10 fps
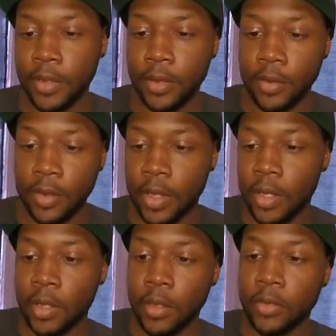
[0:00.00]
here.
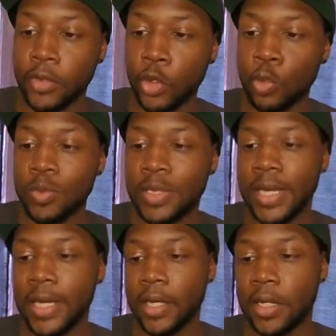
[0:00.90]

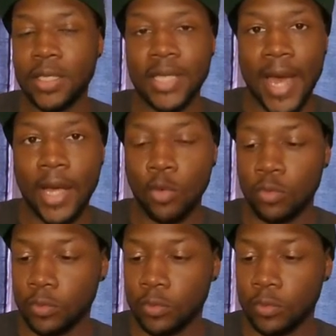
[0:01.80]
Doomsday tackle.